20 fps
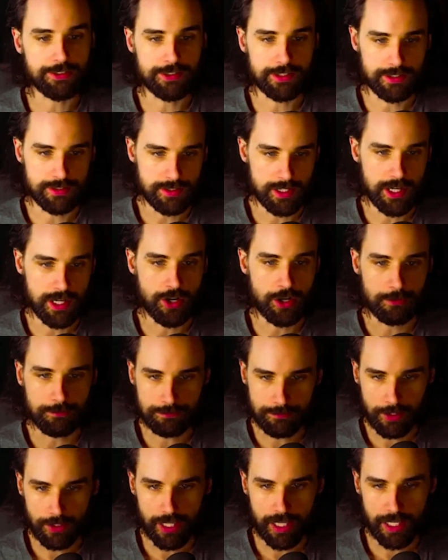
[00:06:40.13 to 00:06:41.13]
this year.
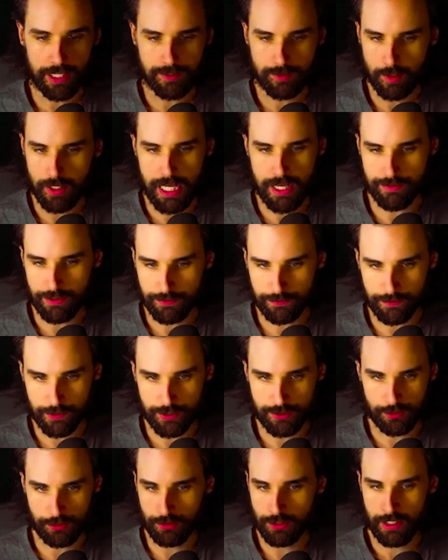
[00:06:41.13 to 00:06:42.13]
Okay, so I don't have an
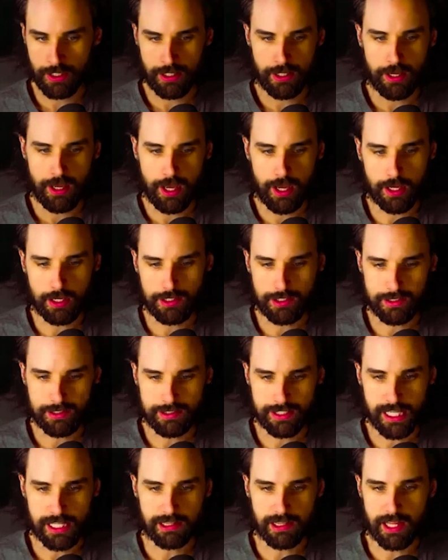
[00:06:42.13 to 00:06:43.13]
official
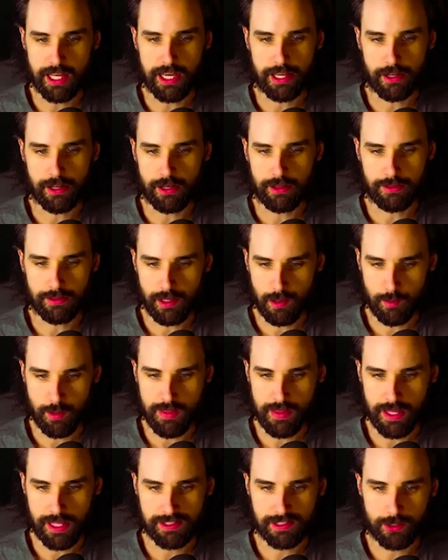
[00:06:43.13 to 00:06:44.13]
deadline on
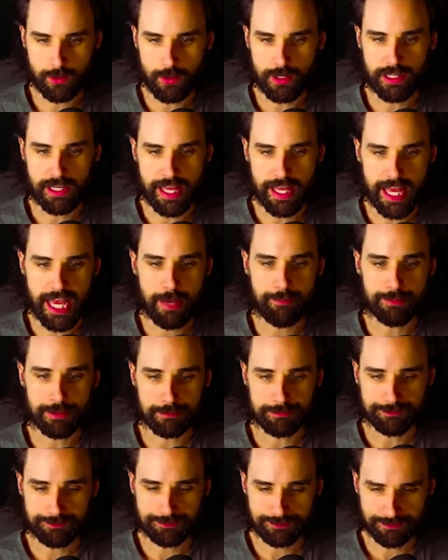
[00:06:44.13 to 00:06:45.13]
when that's going to happen.